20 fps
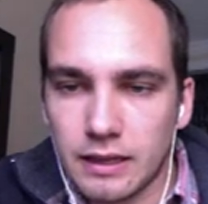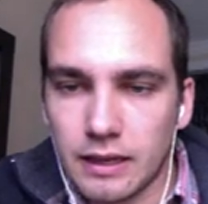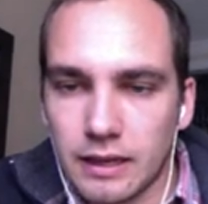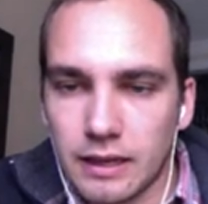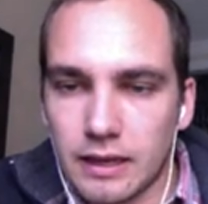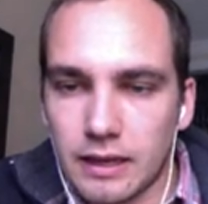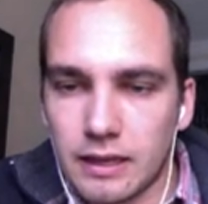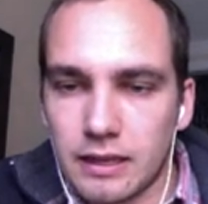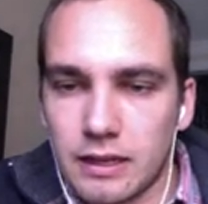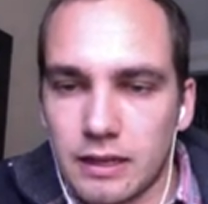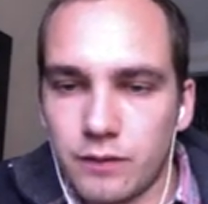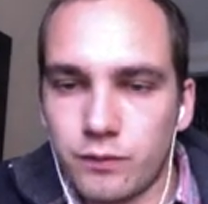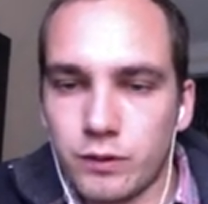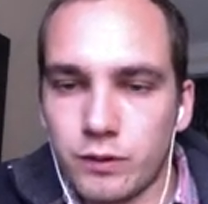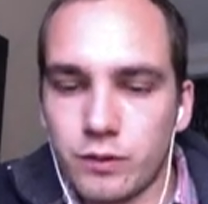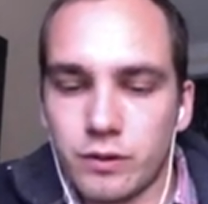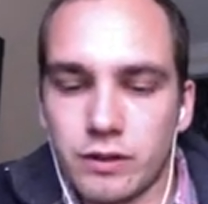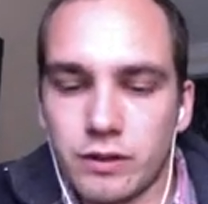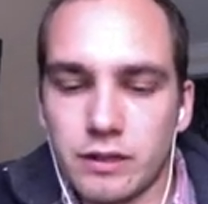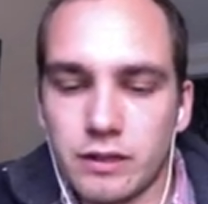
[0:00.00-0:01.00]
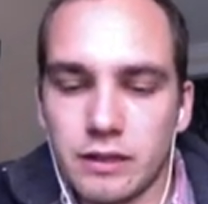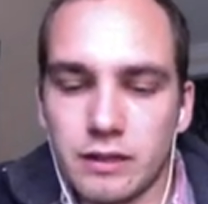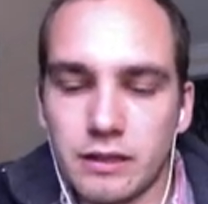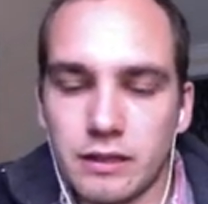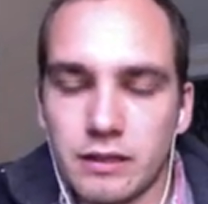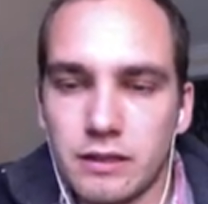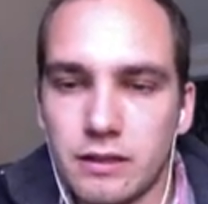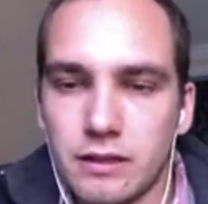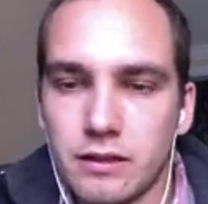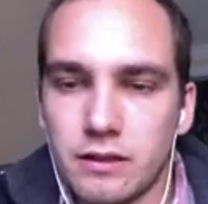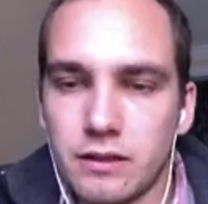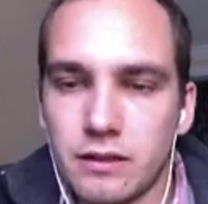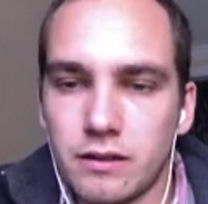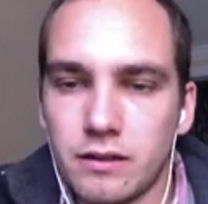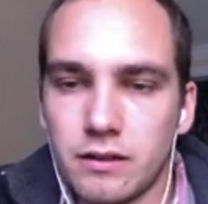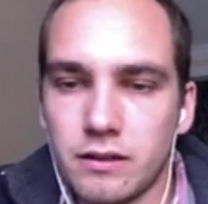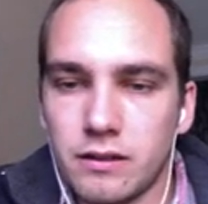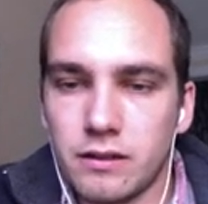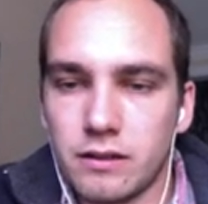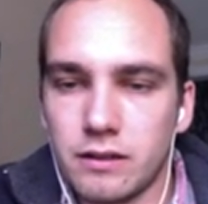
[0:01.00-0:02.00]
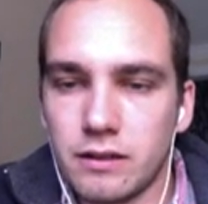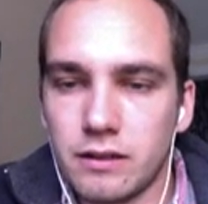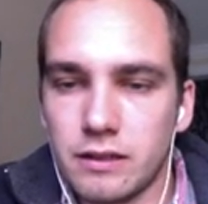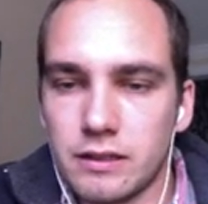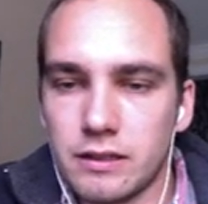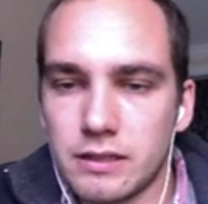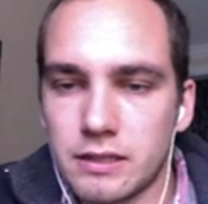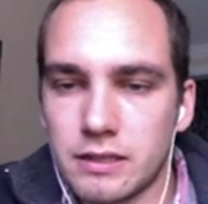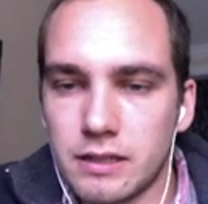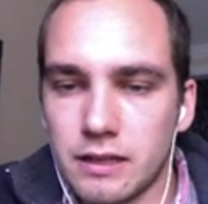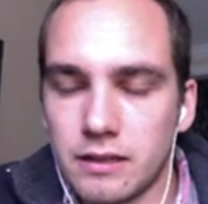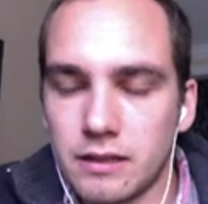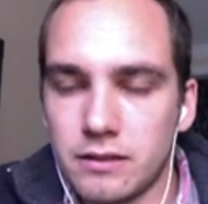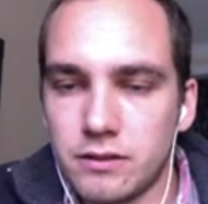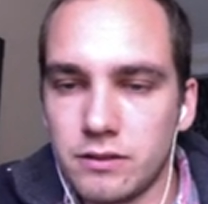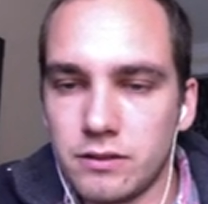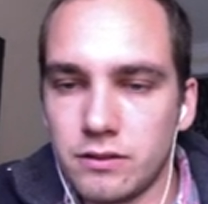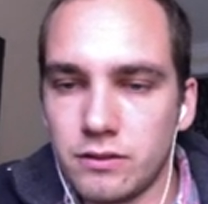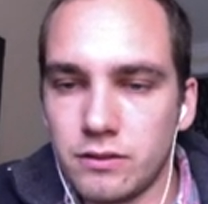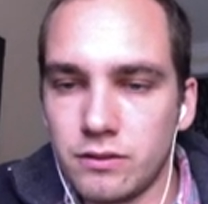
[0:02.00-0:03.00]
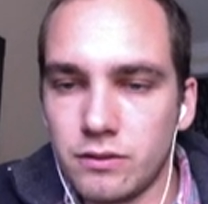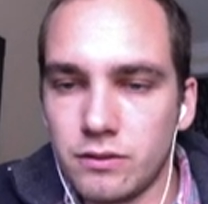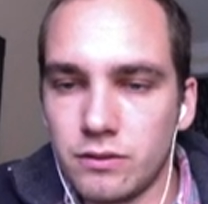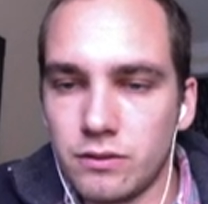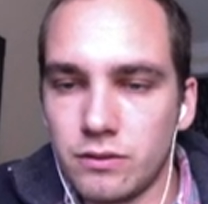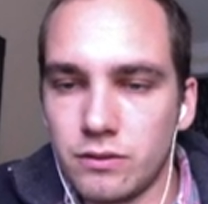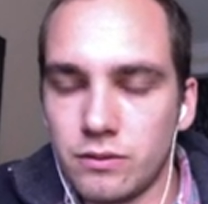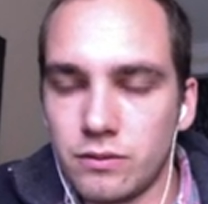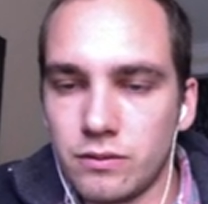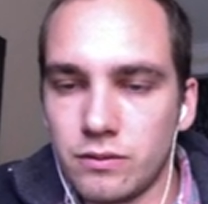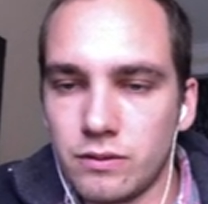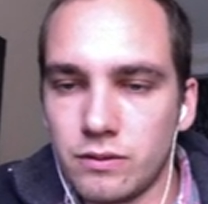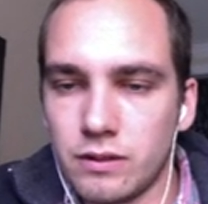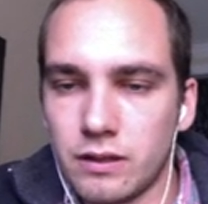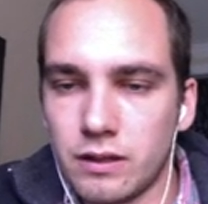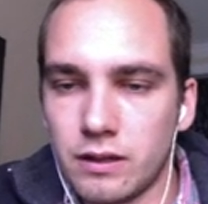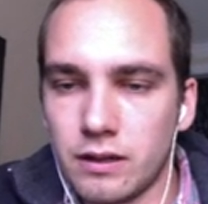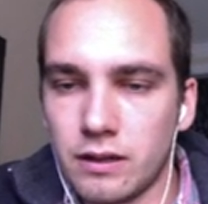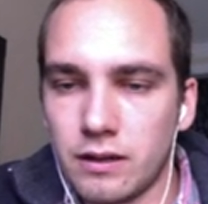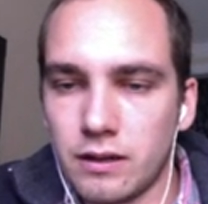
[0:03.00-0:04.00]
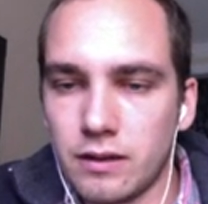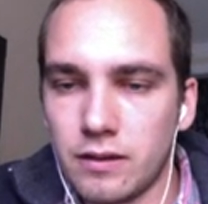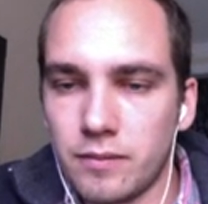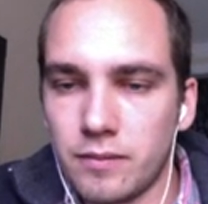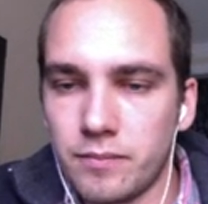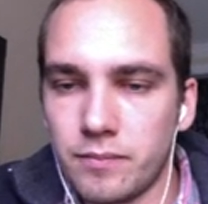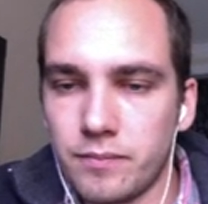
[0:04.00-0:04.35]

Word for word: And then if we were to here instead do, um,